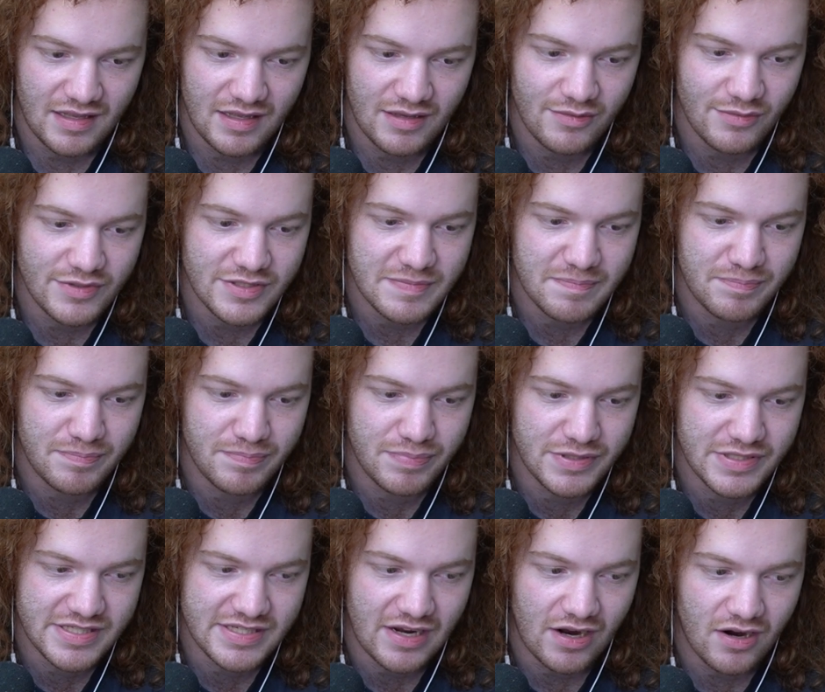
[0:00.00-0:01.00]
It was
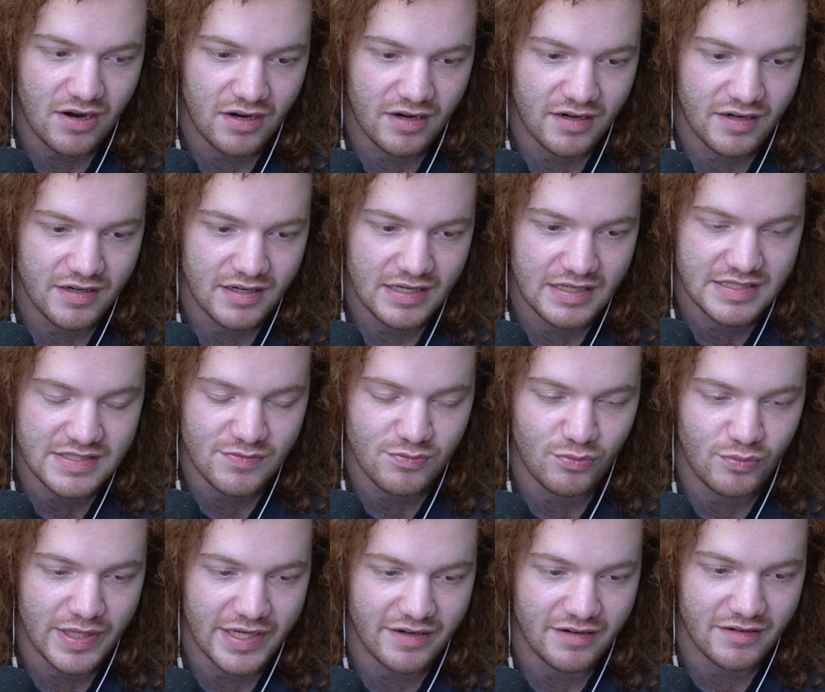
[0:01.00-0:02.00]
bizarre. It's
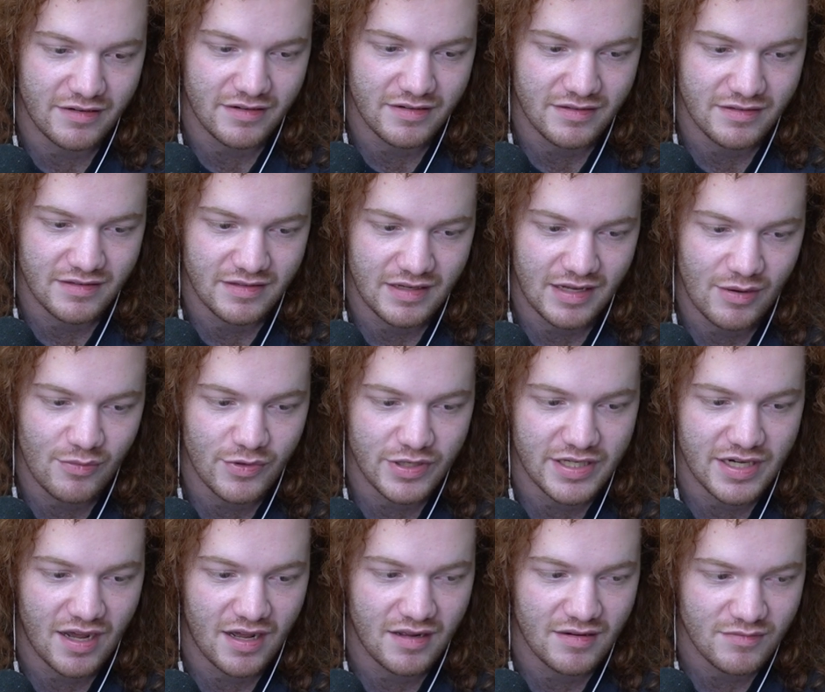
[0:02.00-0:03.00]
weird. I
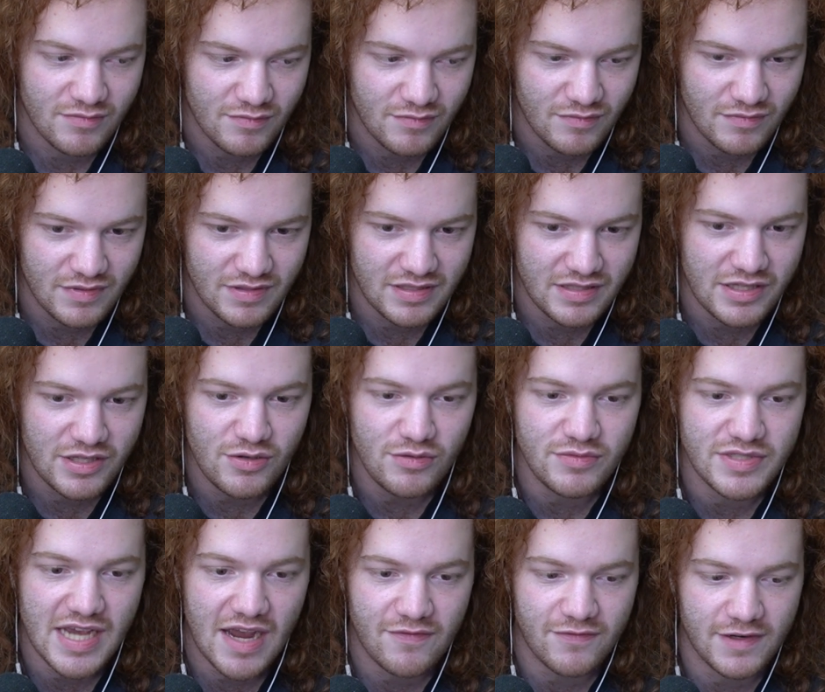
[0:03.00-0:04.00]
would not, you
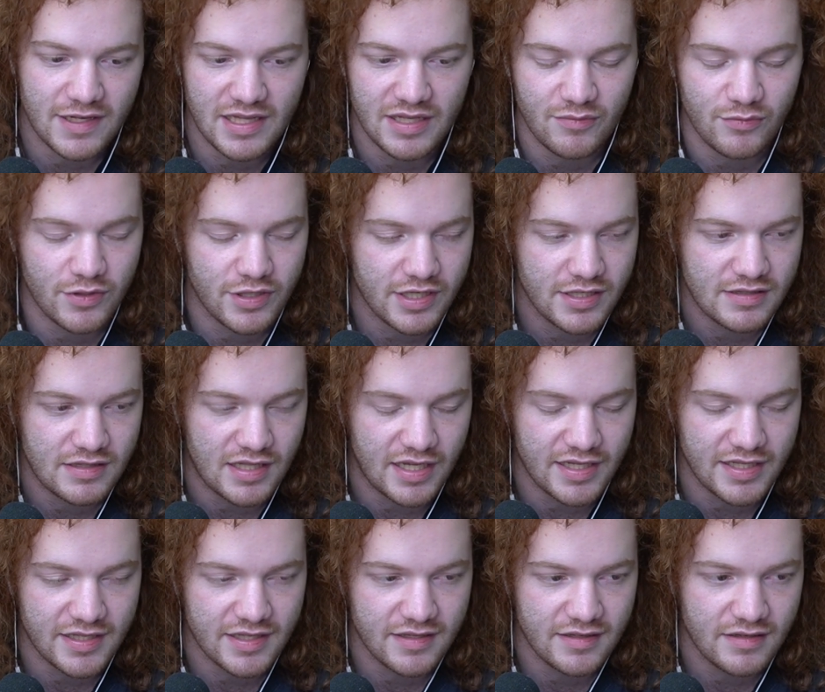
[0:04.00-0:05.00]
definitely wouldn't
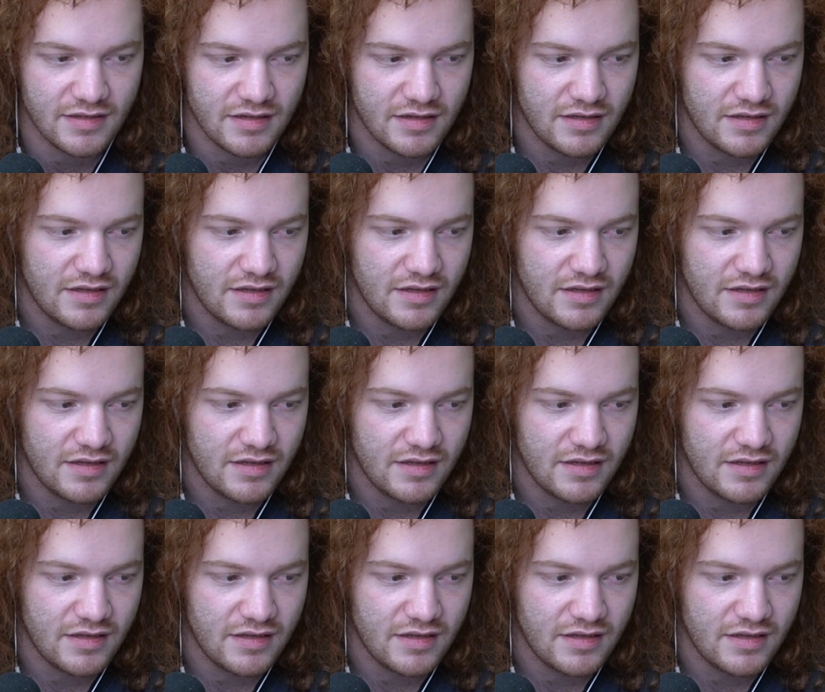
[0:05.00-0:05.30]
like it.